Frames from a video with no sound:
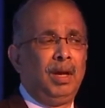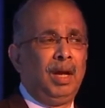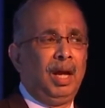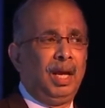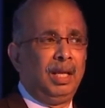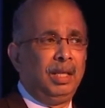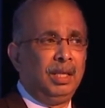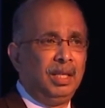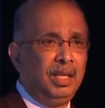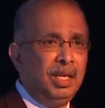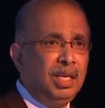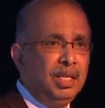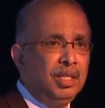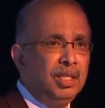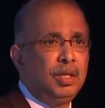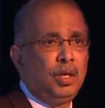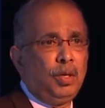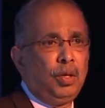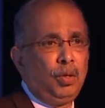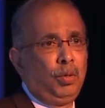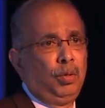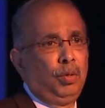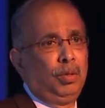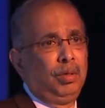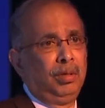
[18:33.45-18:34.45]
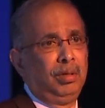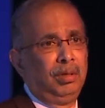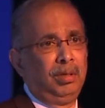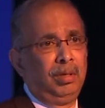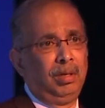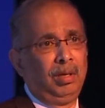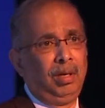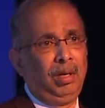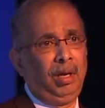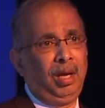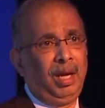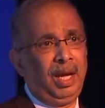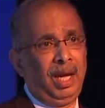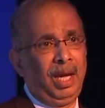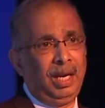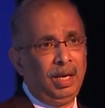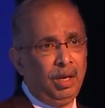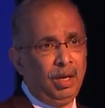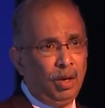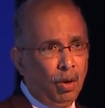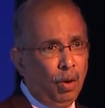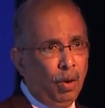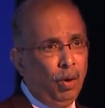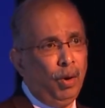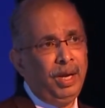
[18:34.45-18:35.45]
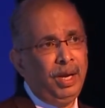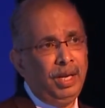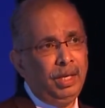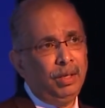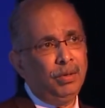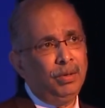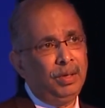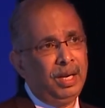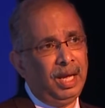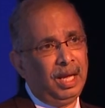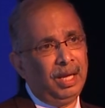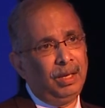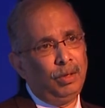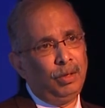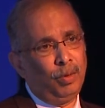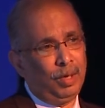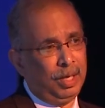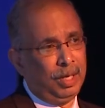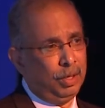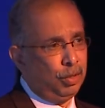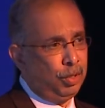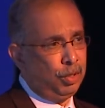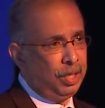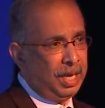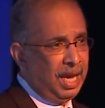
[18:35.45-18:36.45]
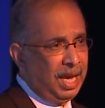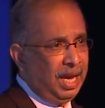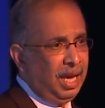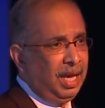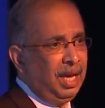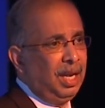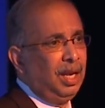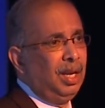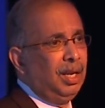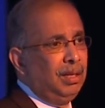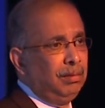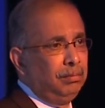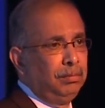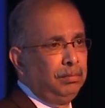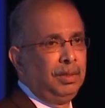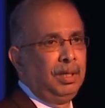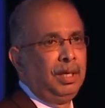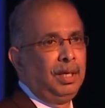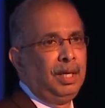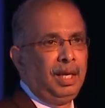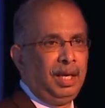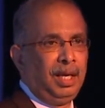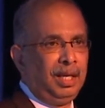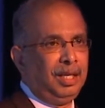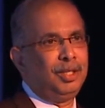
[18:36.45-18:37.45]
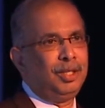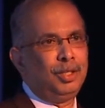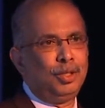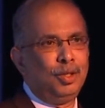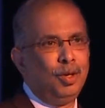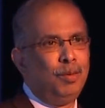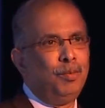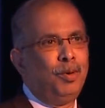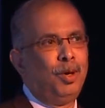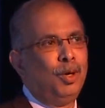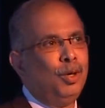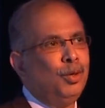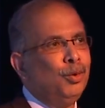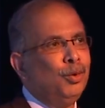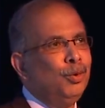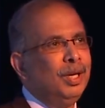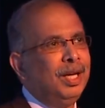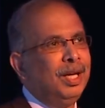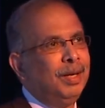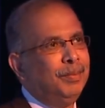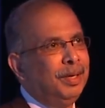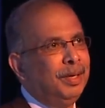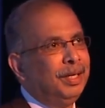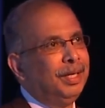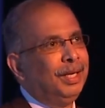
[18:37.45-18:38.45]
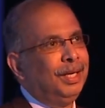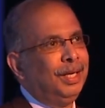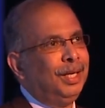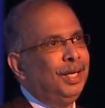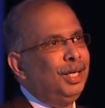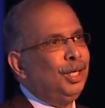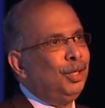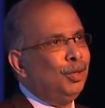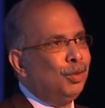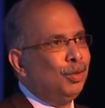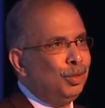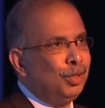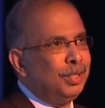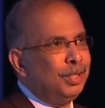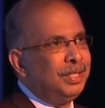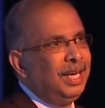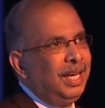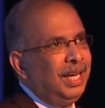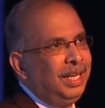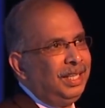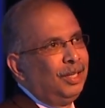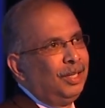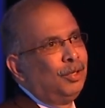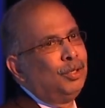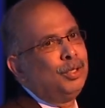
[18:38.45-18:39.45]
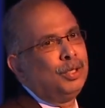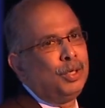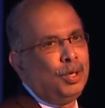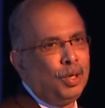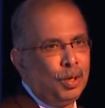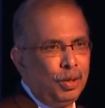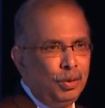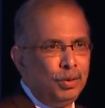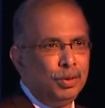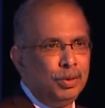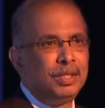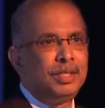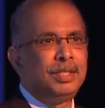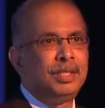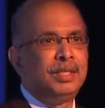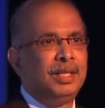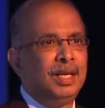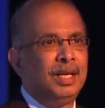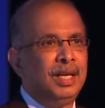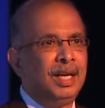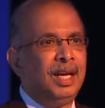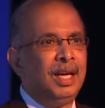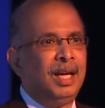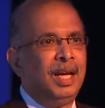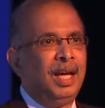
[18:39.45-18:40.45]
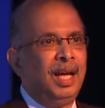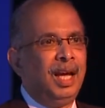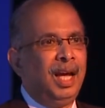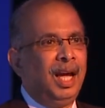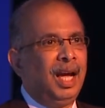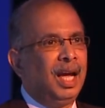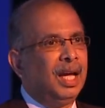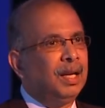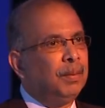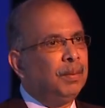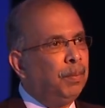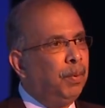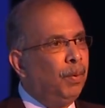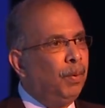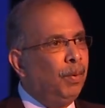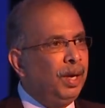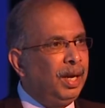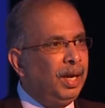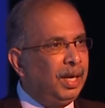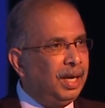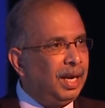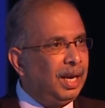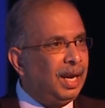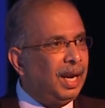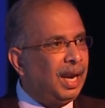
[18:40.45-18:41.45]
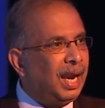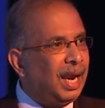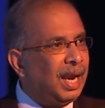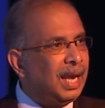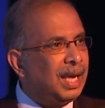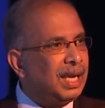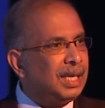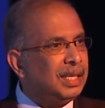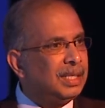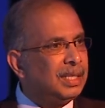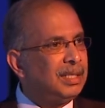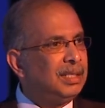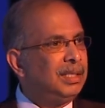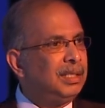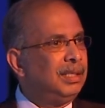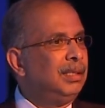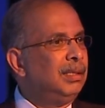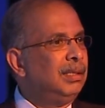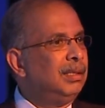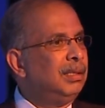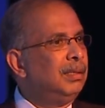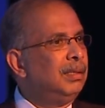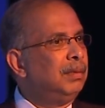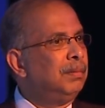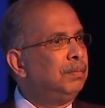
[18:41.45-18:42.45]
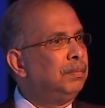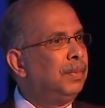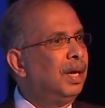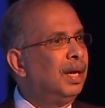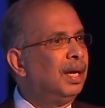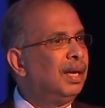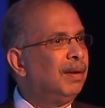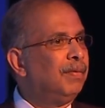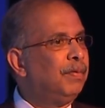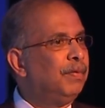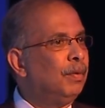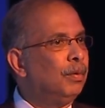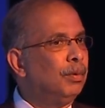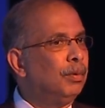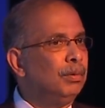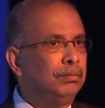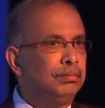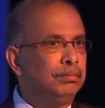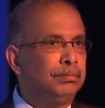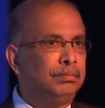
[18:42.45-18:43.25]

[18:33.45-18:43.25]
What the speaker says: And this crude can go in today. You can take it's no more Lula, but you could take those crudes and put it as bunker fuel.